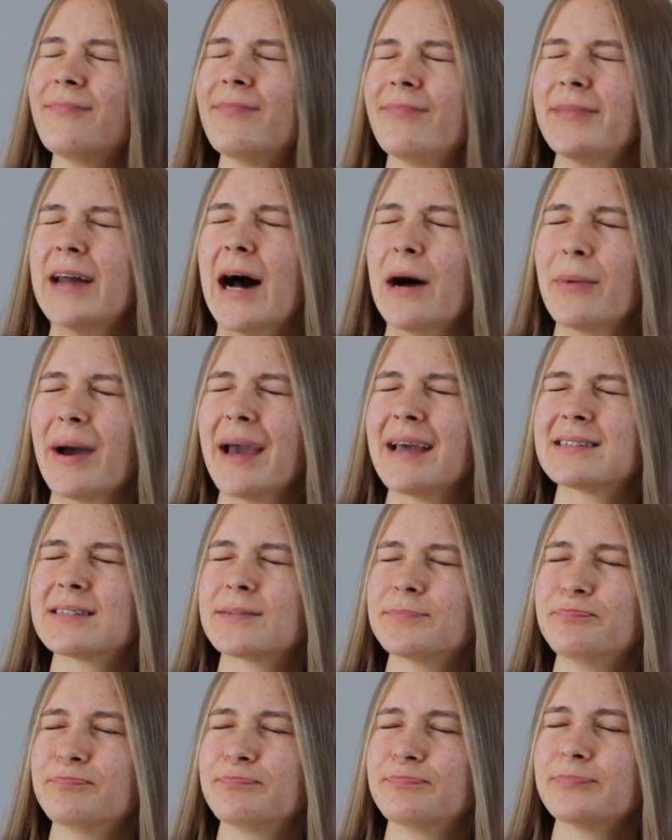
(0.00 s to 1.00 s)
Now wait,
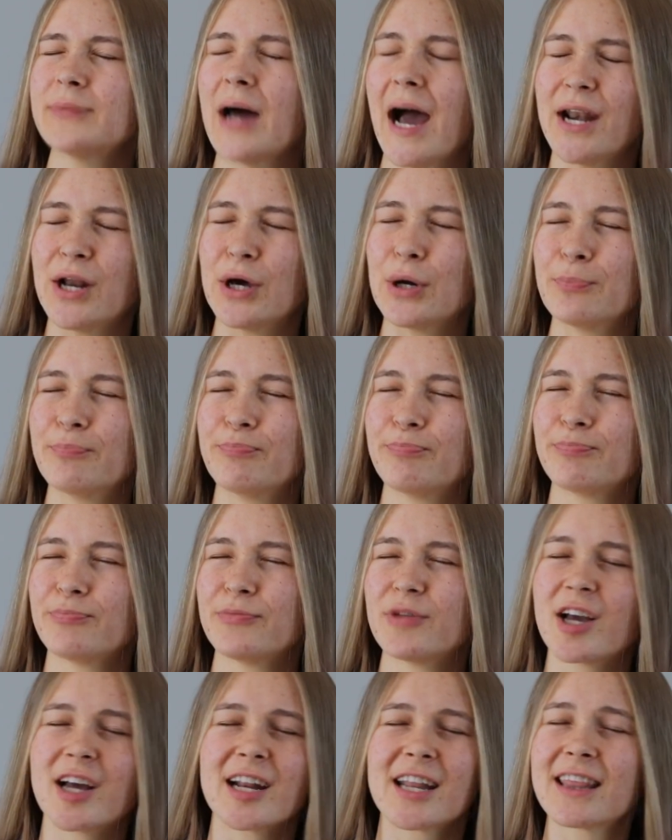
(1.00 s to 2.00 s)
I know
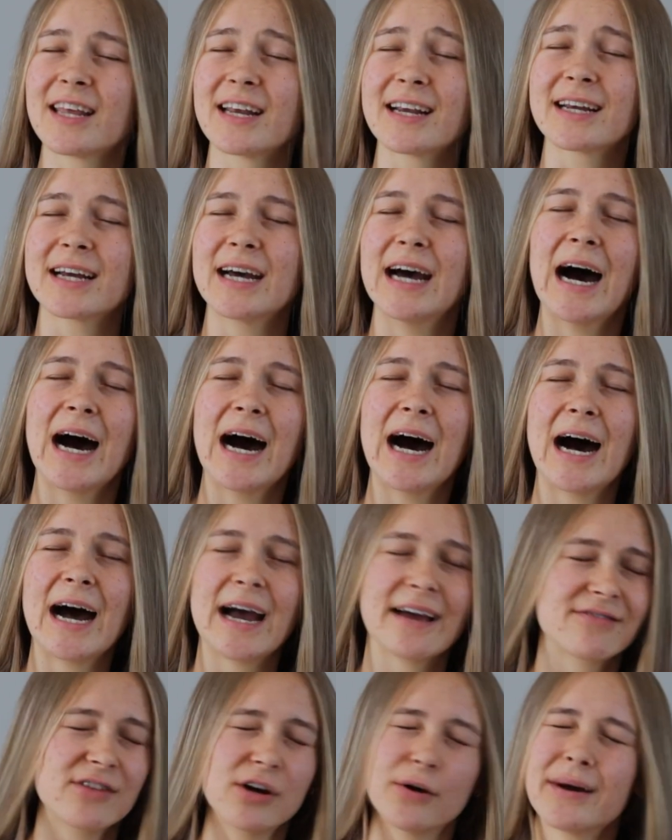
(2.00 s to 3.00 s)
you're gonna think I
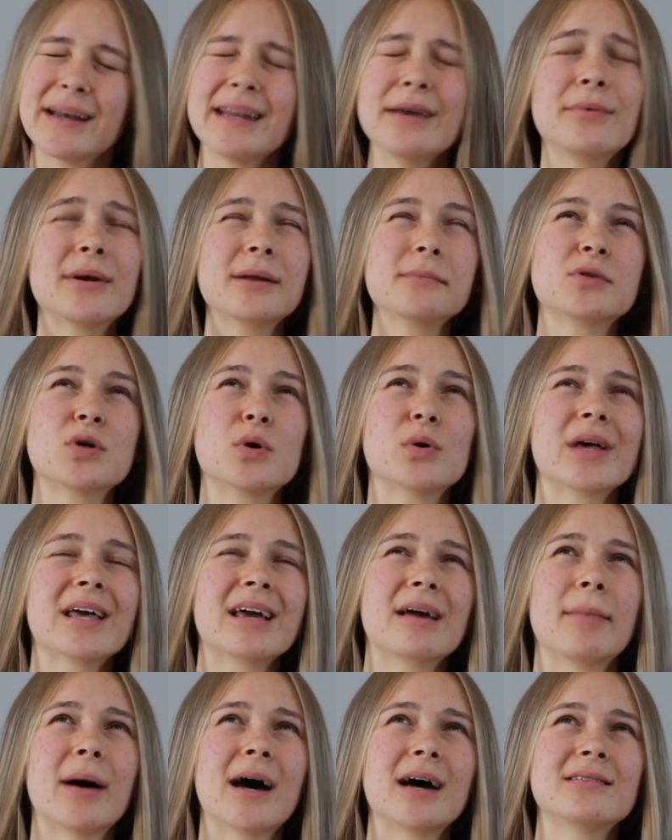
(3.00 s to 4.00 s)
have no idea what I'm
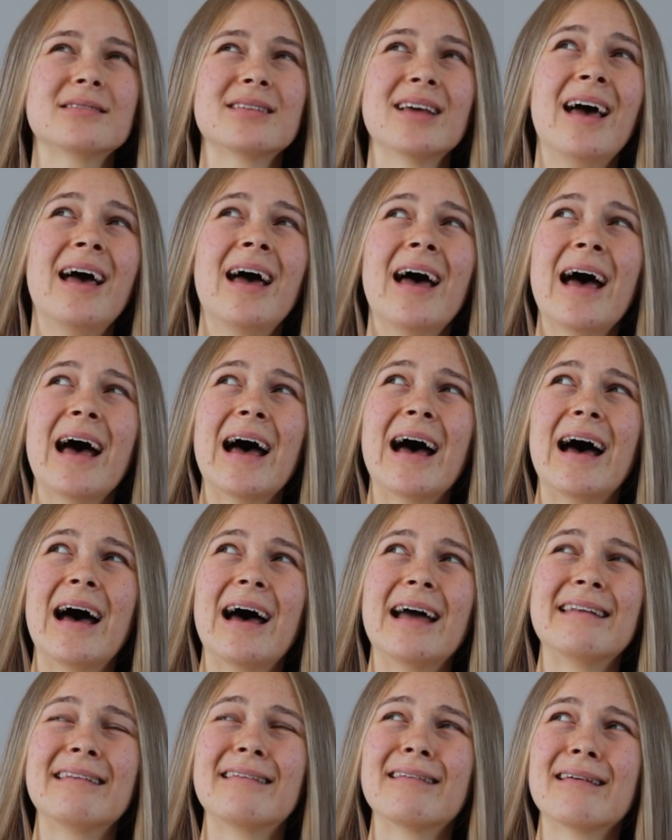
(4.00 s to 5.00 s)
talking about,
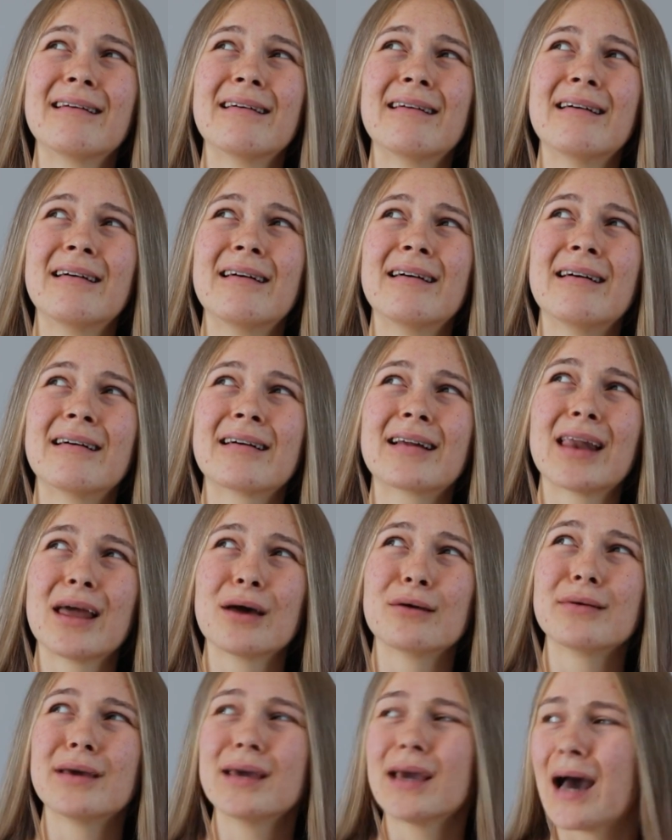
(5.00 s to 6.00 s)
and
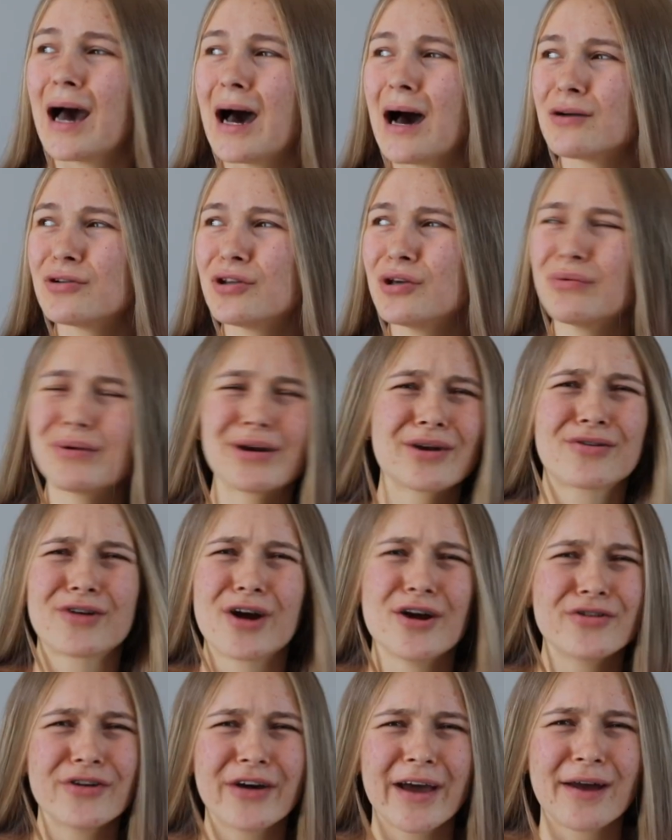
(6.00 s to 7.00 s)
Chloe, how do you want to
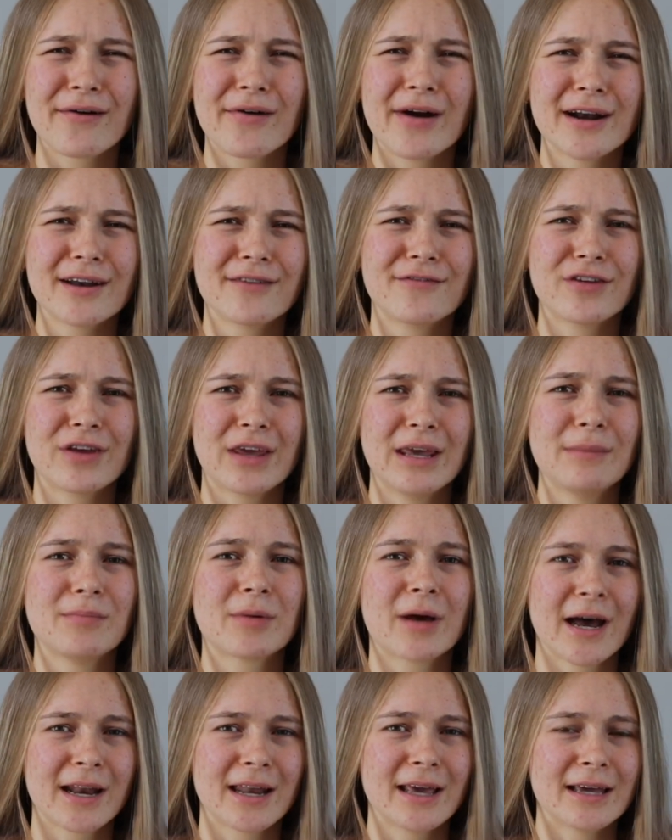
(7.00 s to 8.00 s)
grow your hair out if you keep
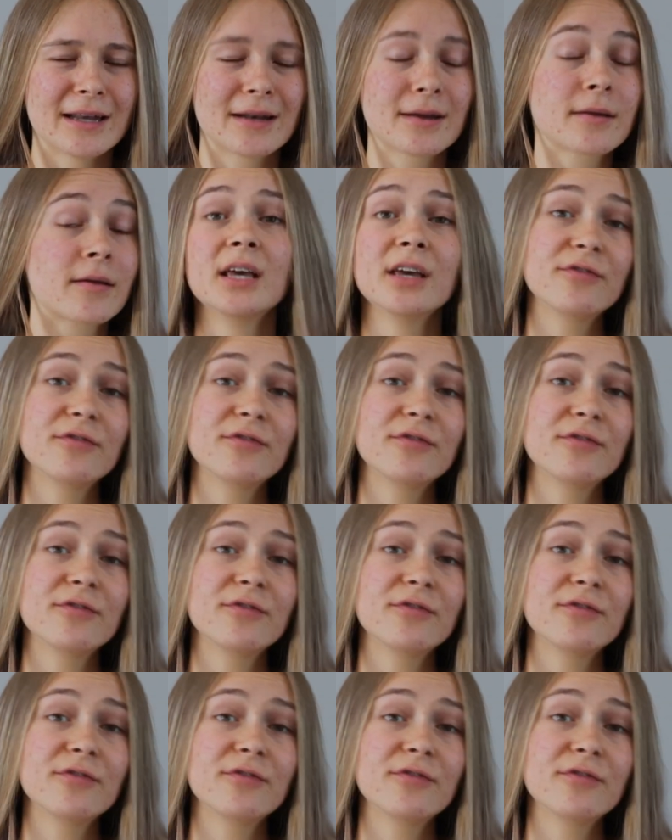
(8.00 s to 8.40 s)
cutting it?